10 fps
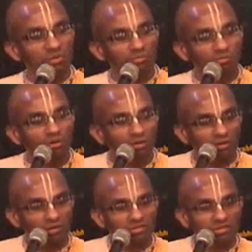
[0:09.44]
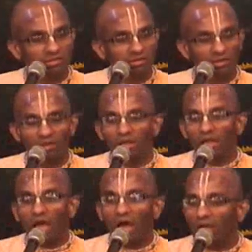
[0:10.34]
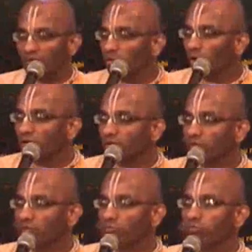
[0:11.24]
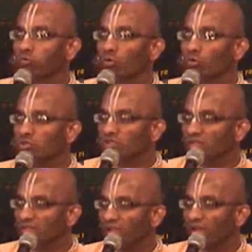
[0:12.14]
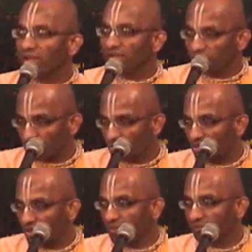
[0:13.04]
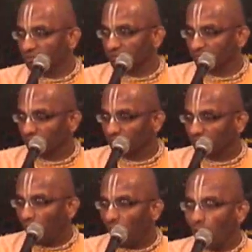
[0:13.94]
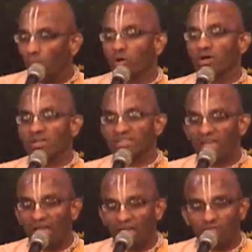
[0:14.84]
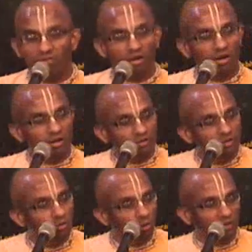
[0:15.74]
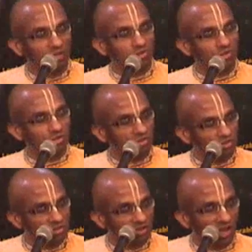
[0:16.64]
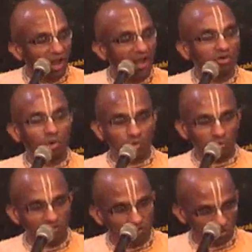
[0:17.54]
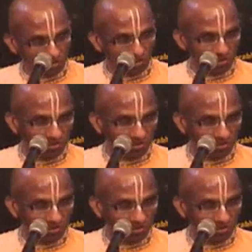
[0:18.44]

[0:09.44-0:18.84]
of words are not frozen in a dictionary. Words have denotations and connotations.